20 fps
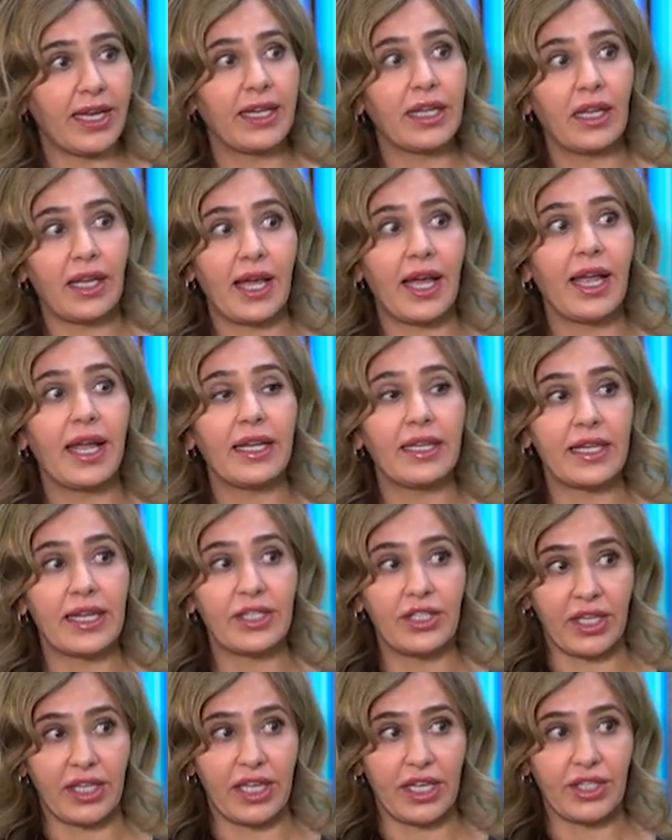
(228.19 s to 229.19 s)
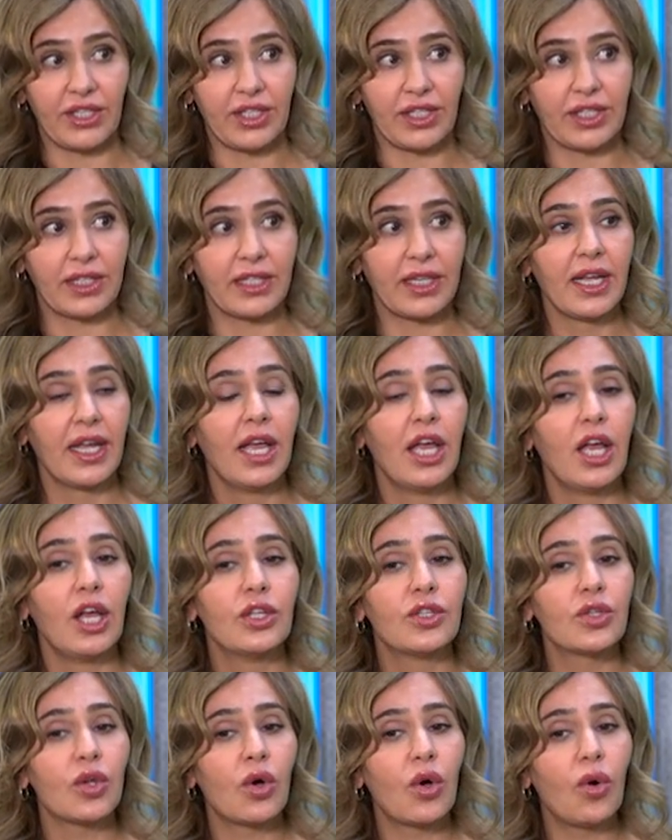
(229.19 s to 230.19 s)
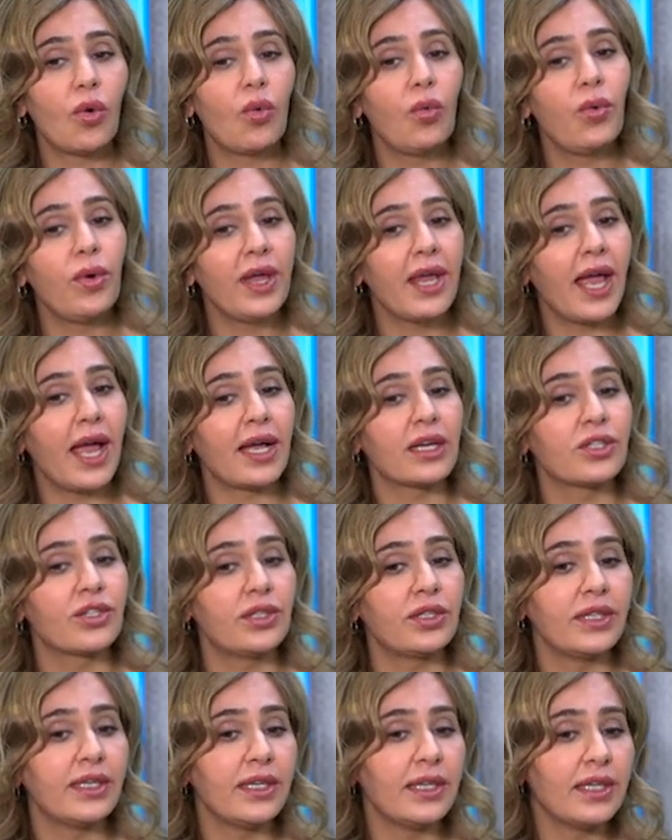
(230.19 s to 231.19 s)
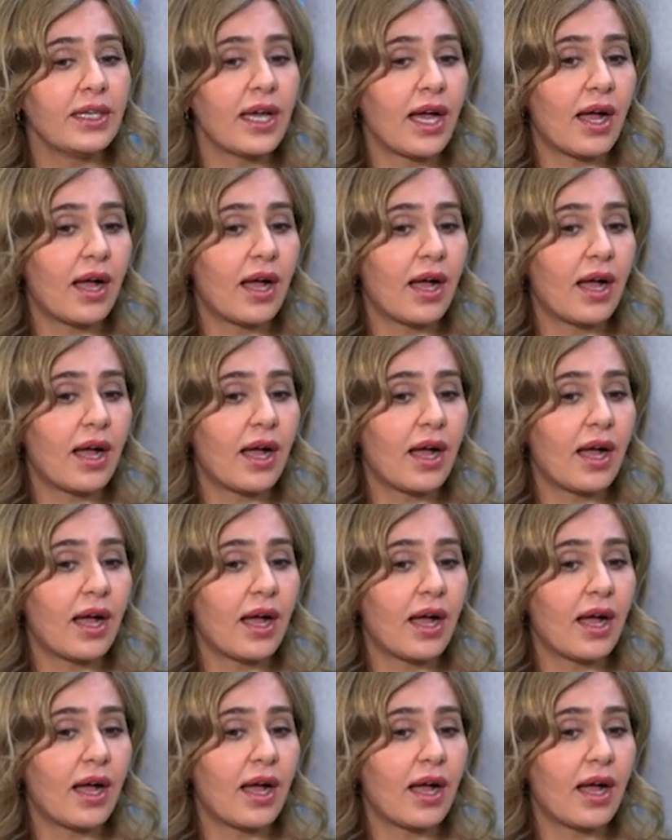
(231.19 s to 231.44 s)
client education. So we actually